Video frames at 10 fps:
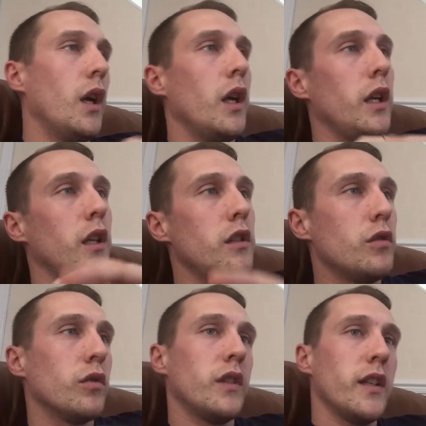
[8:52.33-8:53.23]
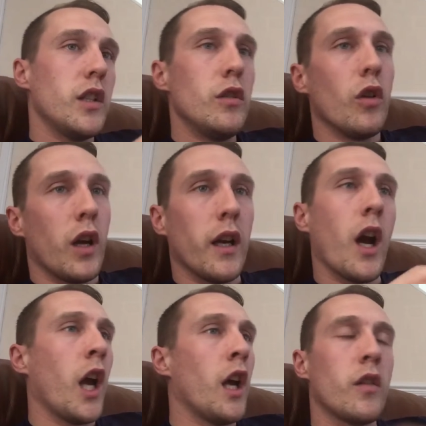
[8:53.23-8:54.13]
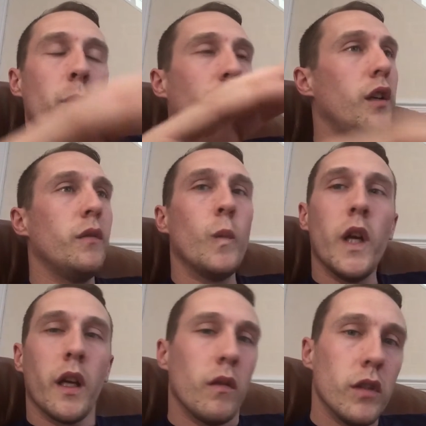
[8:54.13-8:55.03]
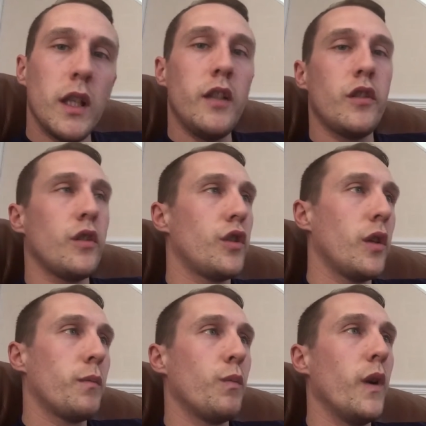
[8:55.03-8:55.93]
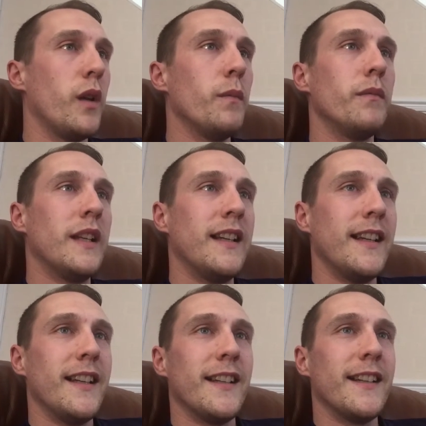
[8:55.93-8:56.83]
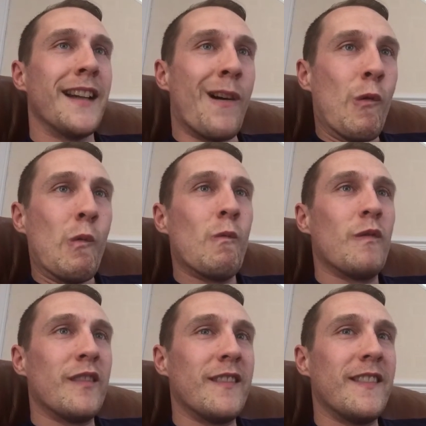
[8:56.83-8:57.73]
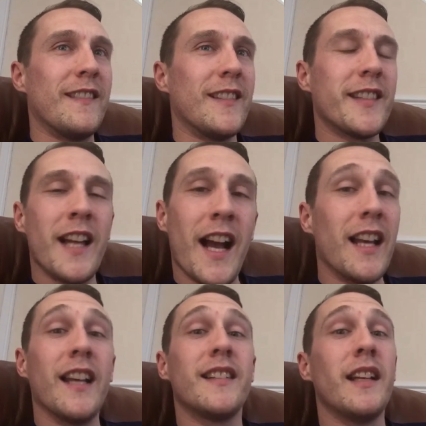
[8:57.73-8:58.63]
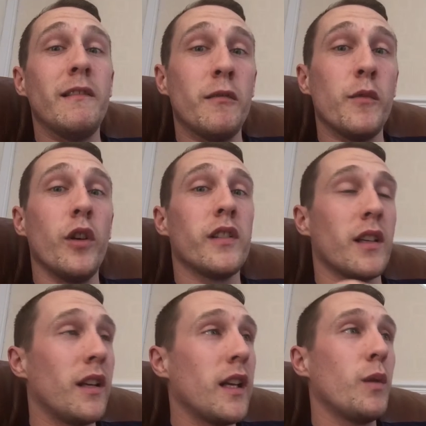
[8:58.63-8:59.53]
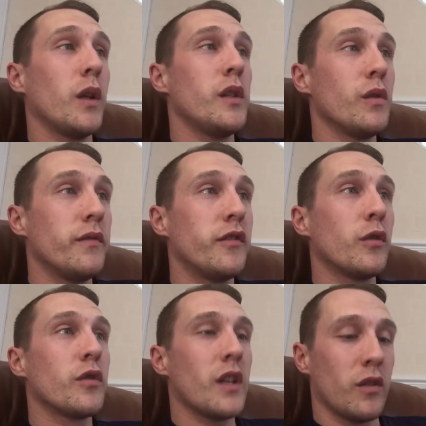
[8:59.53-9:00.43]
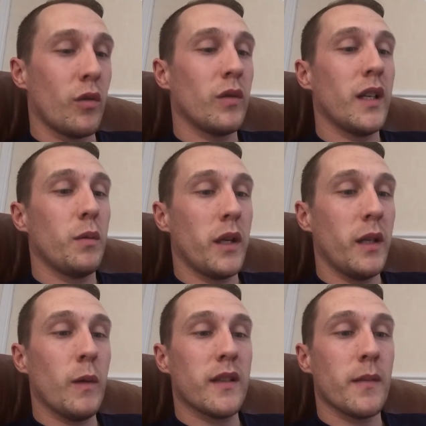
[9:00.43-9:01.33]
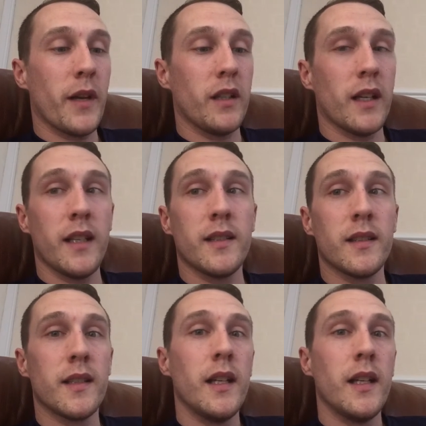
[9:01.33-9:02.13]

He done this, and I had a brilliant working relationship with him. Now, I like David Moyes. I like what he done for us. I don't like when he went to Man United.